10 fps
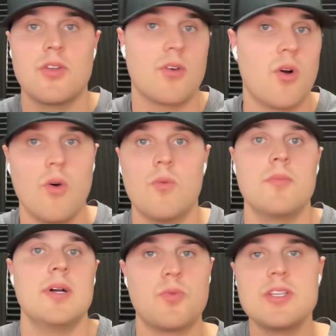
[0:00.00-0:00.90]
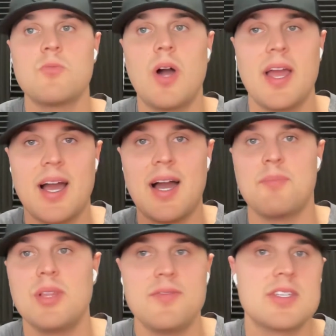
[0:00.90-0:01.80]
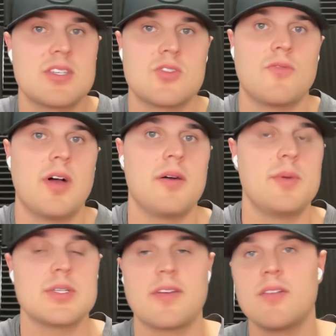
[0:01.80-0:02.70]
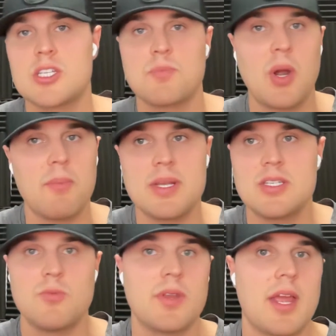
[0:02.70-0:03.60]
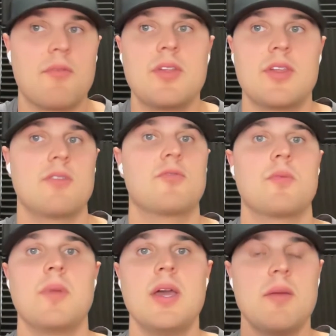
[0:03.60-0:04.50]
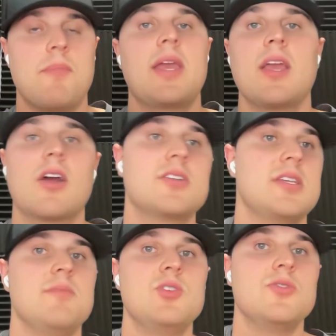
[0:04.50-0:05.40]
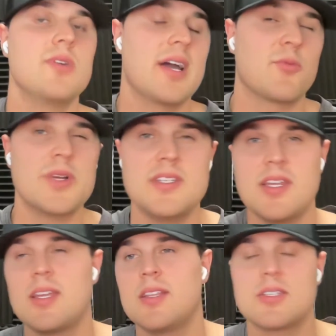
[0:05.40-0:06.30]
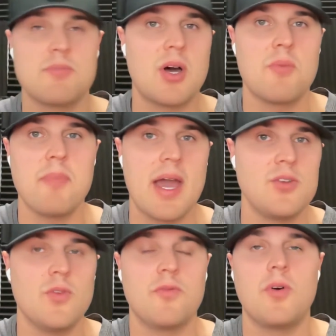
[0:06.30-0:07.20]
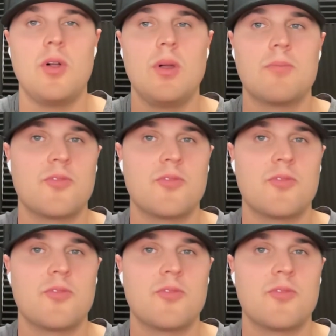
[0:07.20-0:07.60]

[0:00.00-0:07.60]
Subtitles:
their home. And the reason why I believe this is so valuable is I've experimented with everything from making our team do a ridiculous amount of manual follow-up,